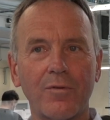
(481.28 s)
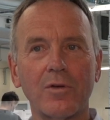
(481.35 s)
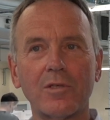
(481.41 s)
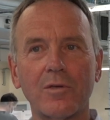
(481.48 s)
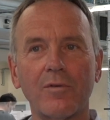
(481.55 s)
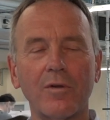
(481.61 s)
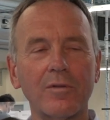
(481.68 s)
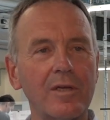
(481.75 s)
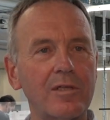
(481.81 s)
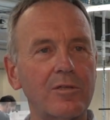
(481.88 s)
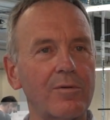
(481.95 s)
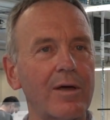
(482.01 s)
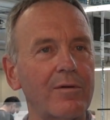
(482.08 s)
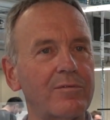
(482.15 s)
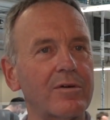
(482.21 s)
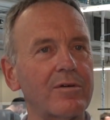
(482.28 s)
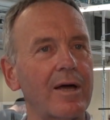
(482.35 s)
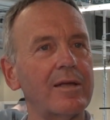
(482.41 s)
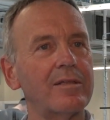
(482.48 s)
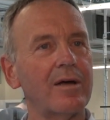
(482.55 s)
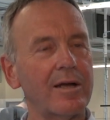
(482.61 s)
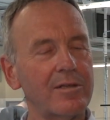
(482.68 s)
first of all, need to have the
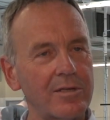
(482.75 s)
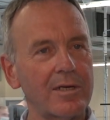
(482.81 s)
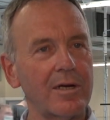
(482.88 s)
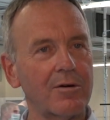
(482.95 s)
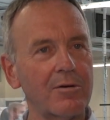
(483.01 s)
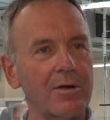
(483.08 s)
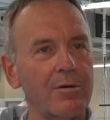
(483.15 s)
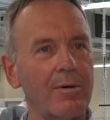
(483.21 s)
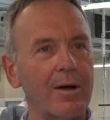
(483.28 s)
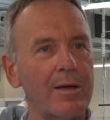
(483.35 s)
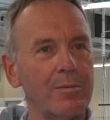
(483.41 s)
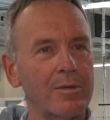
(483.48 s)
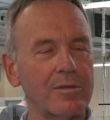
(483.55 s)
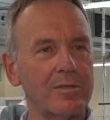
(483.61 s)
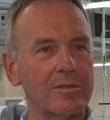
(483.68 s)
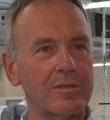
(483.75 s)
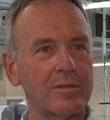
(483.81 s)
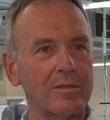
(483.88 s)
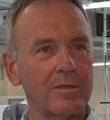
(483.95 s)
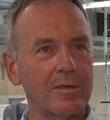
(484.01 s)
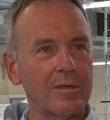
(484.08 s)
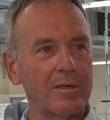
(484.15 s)
right hygienic requirements
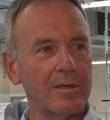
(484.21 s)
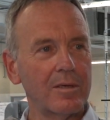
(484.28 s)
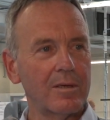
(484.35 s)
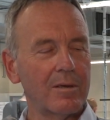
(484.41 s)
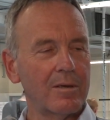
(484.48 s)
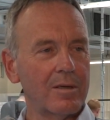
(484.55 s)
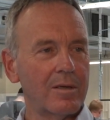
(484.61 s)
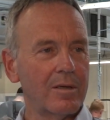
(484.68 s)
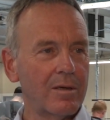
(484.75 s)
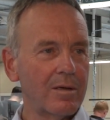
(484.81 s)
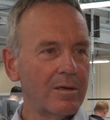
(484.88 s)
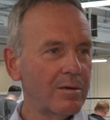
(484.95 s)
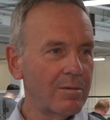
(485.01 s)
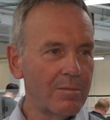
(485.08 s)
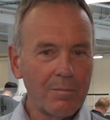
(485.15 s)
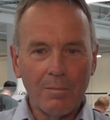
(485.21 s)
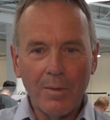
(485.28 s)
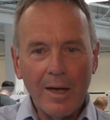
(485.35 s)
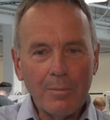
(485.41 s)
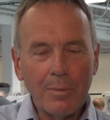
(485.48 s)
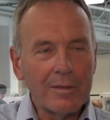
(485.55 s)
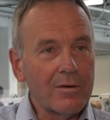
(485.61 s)

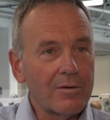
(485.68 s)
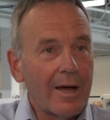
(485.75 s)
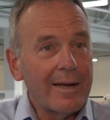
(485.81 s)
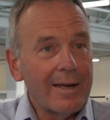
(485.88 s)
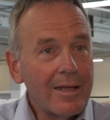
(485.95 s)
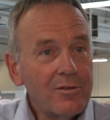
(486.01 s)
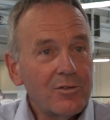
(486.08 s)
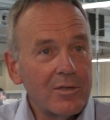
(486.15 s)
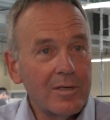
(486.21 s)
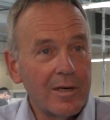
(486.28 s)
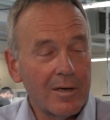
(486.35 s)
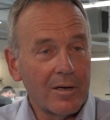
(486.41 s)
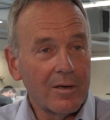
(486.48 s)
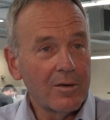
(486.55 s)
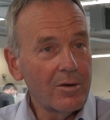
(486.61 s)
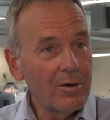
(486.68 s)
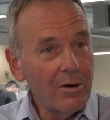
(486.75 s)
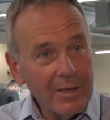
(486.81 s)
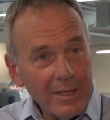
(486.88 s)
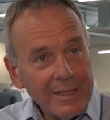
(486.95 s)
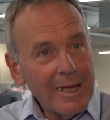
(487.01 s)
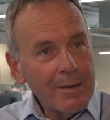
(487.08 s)
made by the right engineering,
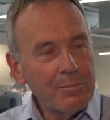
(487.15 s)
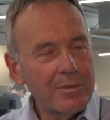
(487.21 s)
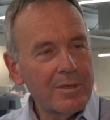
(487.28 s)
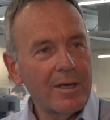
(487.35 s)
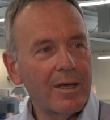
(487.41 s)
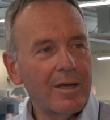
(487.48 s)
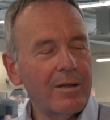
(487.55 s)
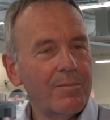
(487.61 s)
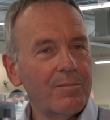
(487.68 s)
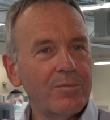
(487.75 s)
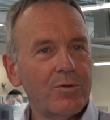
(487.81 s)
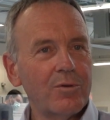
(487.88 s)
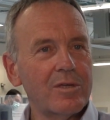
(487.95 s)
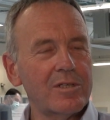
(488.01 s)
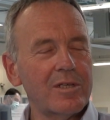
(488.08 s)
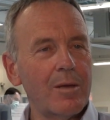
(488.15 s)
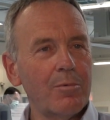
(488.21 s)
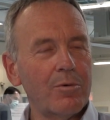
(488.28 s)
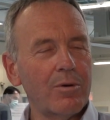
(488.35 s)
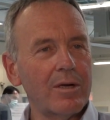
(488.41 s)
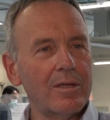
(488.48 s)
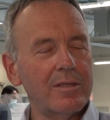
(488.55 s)
all adapting to the same
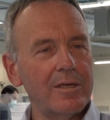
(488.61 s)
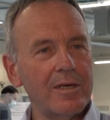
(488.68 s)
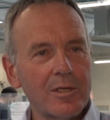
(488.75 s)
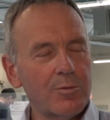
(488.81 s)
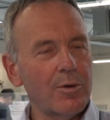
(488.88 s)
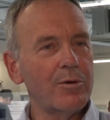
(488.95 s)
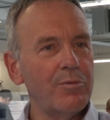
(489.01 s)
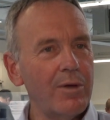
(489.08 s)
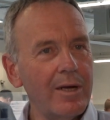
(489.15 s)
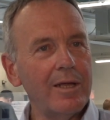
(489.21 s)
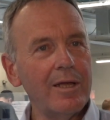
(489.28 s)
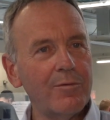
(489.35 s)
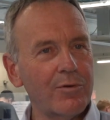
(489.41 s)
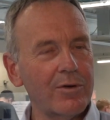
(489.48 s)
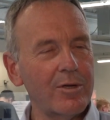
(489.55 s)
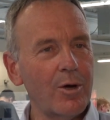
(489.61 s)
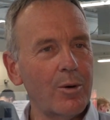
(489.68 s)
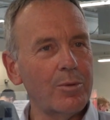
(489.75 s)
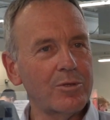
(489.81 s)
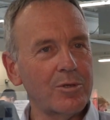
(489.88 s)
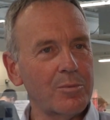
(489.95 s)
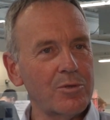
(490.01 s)
quality as what we need for the
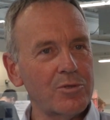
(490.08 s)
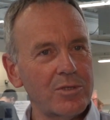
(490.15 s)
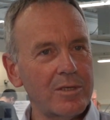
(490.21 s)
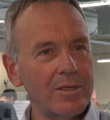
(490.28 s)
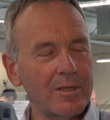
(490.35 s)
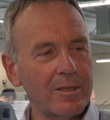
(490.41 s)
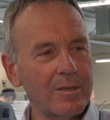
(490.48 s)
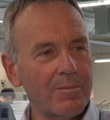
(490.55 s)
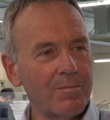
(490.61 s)
orbital machine.